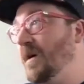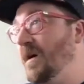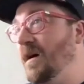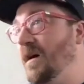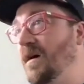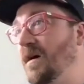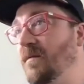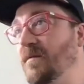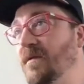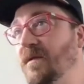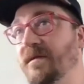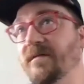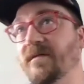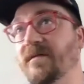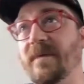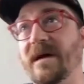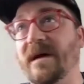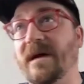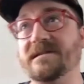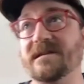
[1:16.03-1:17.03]
really for
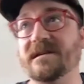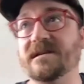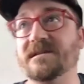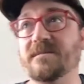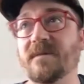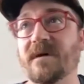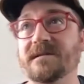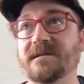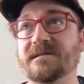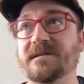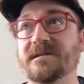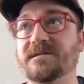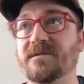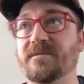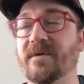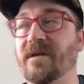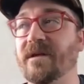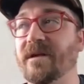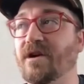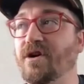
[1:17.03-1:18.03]
the past 6 months, is to
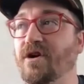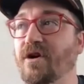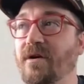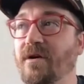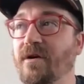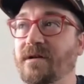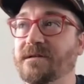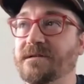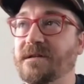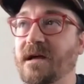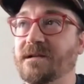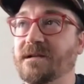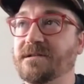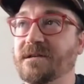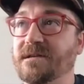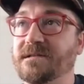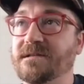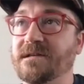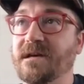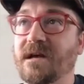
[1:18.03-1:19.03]
really encourage not
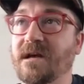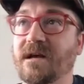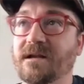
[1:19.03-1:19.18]
just